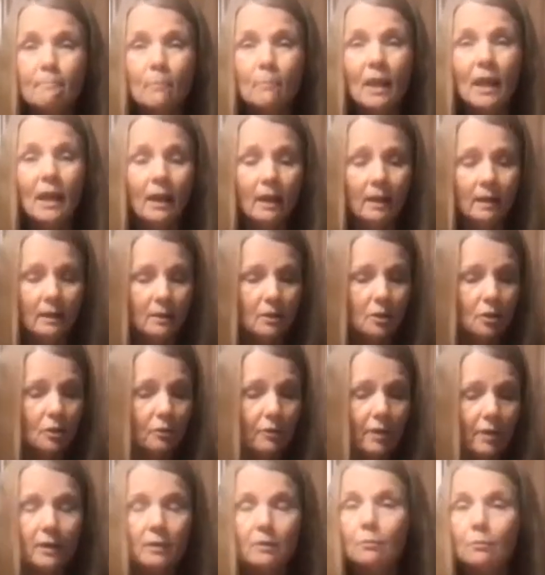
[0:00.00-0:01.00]
and it's
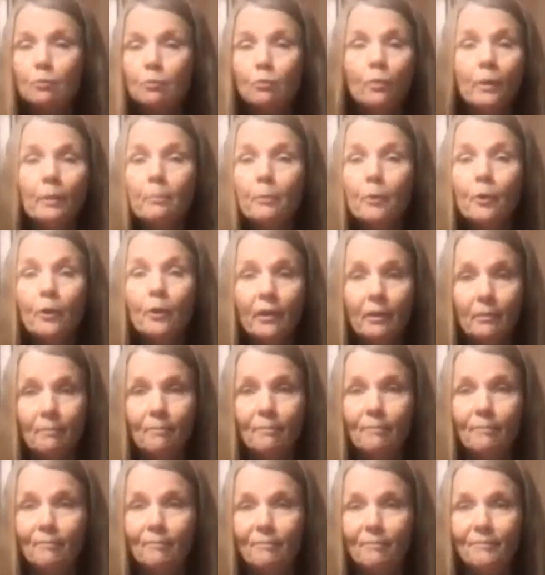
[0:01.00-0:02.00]
great whipped
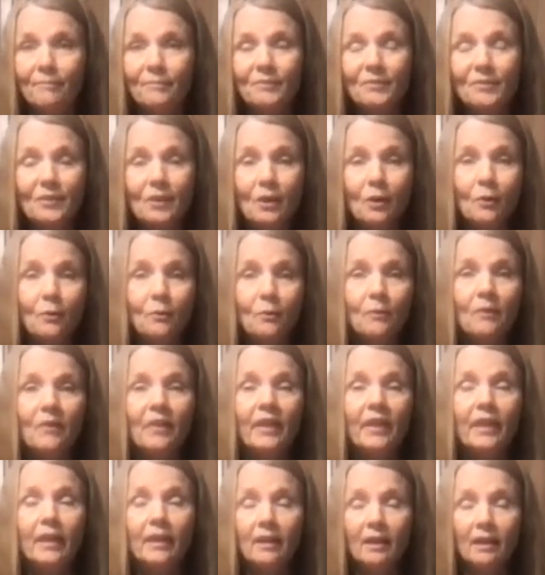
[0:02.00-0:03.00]
cream. So
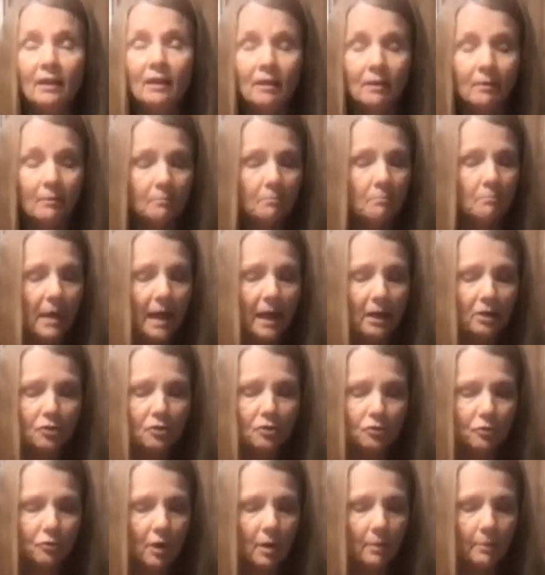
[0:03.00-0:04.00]
mashed
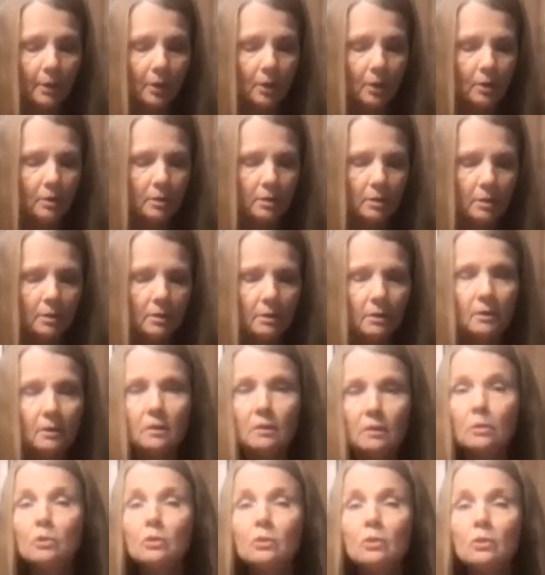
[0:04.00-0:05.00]
strawberries
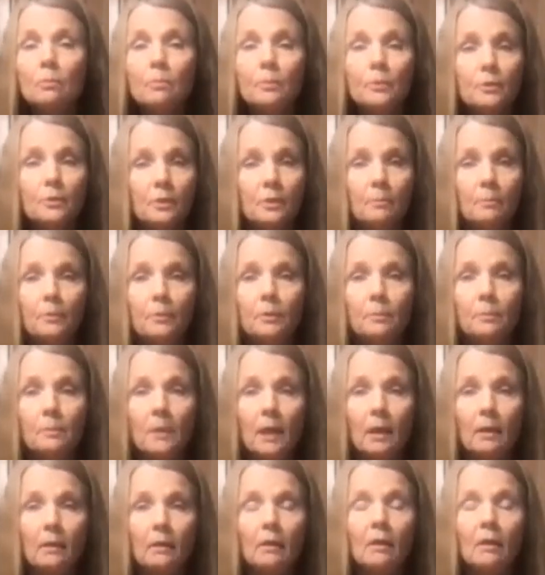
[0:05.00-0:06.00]
is super simple to
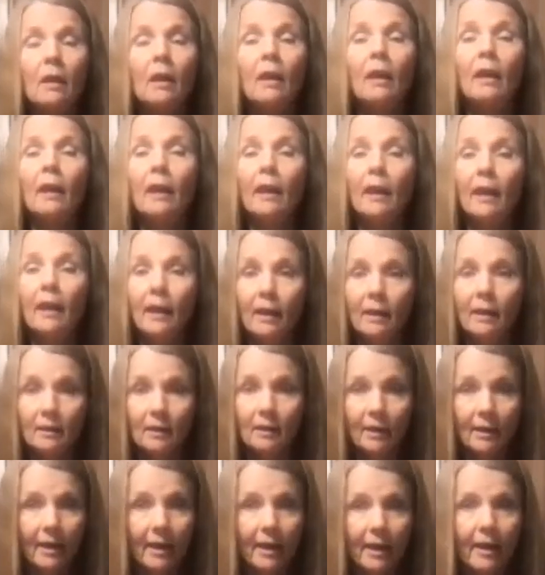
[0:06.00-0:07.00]
make. And
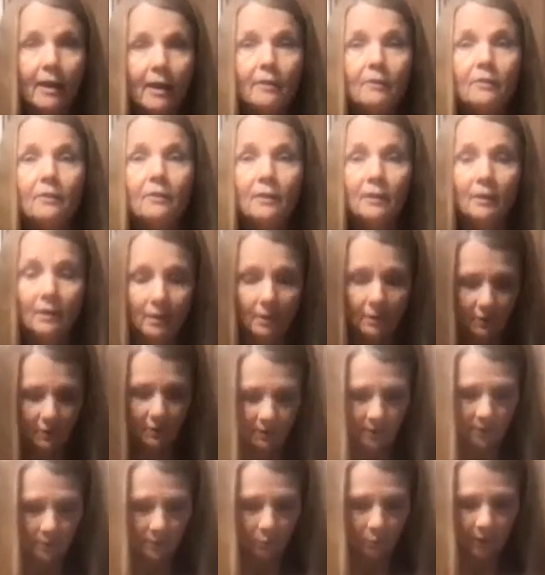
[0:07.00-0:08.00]
I add
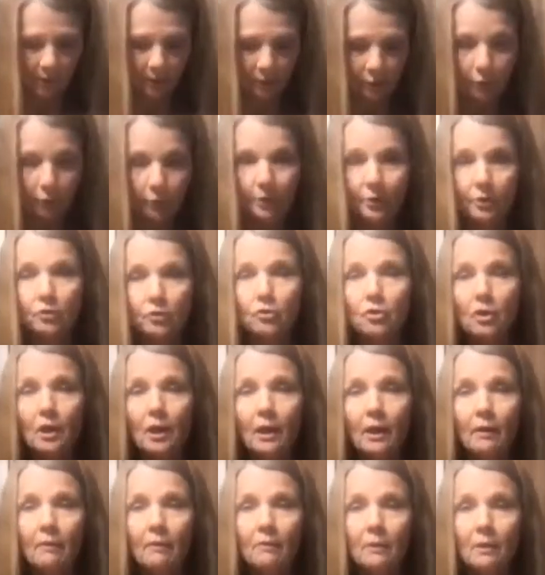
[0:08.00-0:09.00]
the wild orange
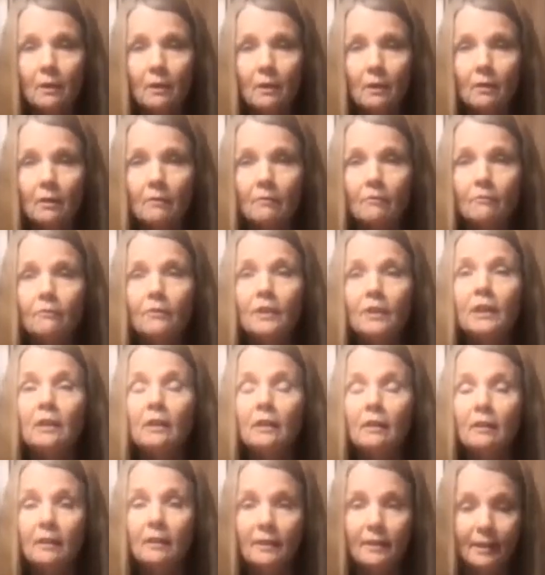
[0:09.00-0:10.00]
and the
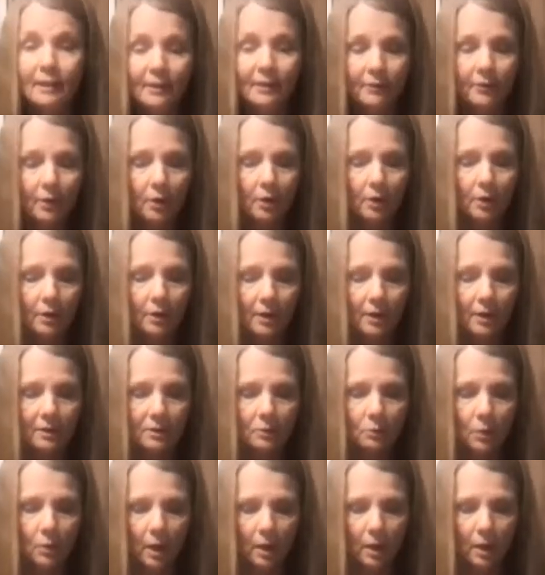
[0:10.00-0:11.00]
vanilla in there
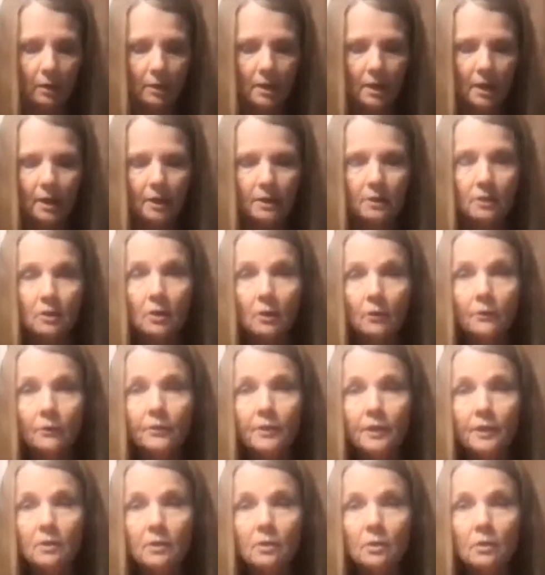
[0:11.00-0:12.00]
as well. So
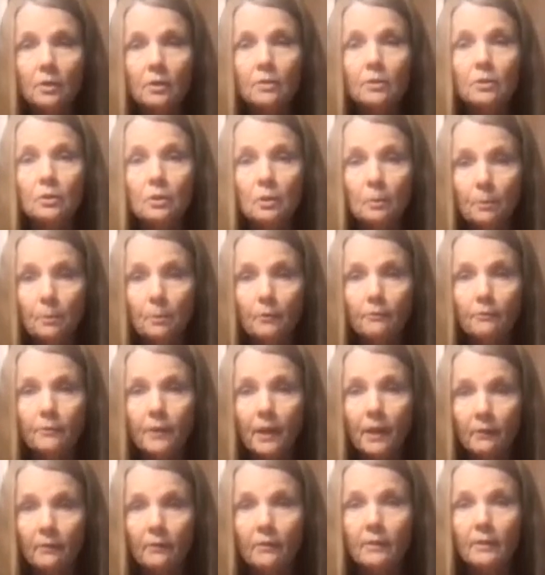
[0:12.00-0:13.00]
these are a super
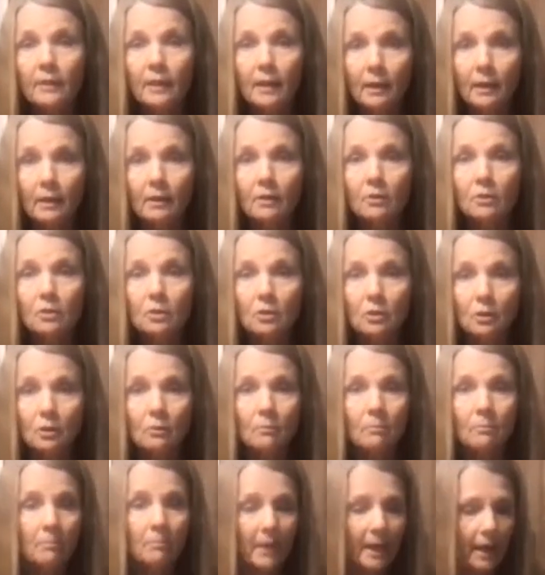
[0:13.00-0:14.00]
fun thing to
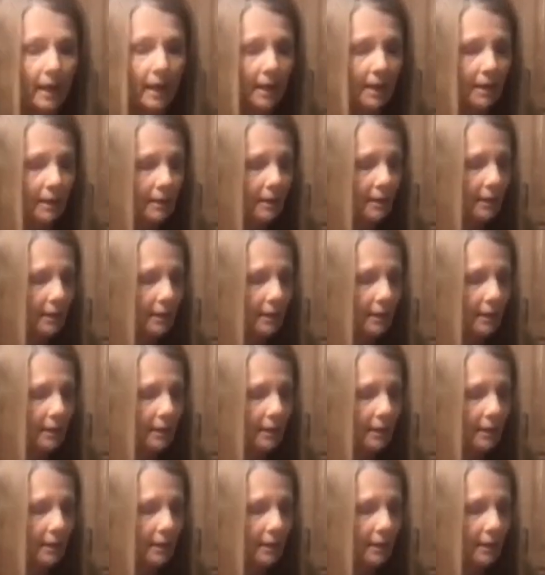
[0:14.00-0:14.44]
make,